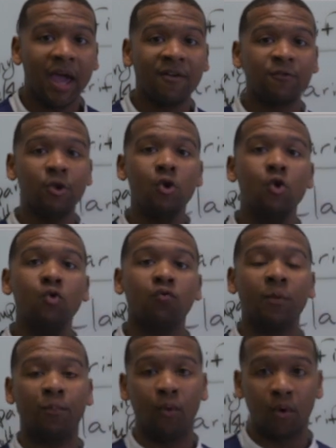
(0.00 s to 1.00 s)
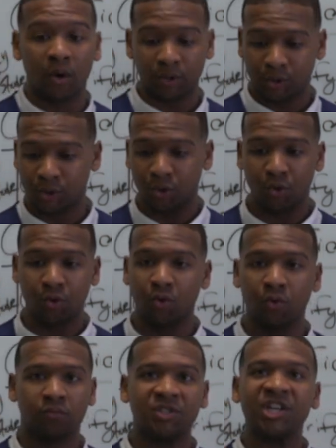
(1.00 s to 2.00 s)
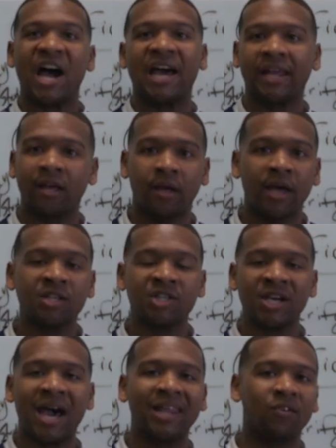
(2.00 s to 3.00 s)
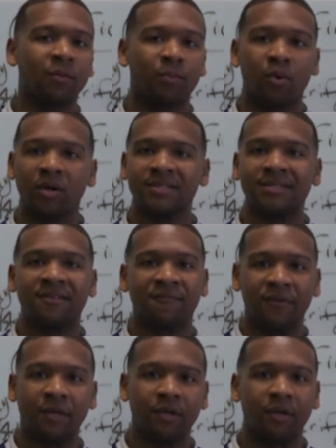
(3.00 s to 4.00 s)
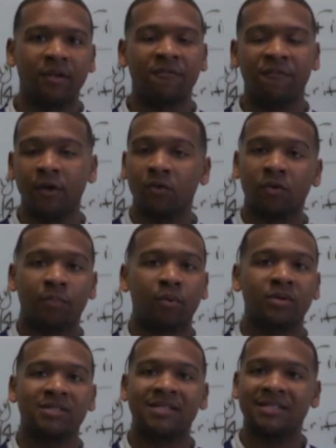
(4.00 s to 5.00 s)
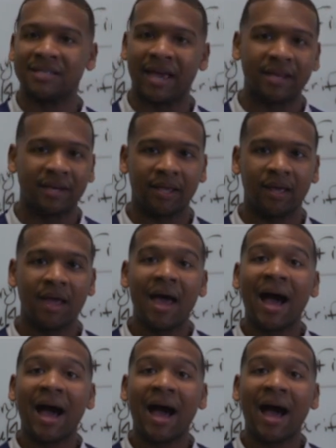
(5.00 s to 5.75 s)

If you report to Johnny and Johnny reports to Phil and Phil reports to Sandy,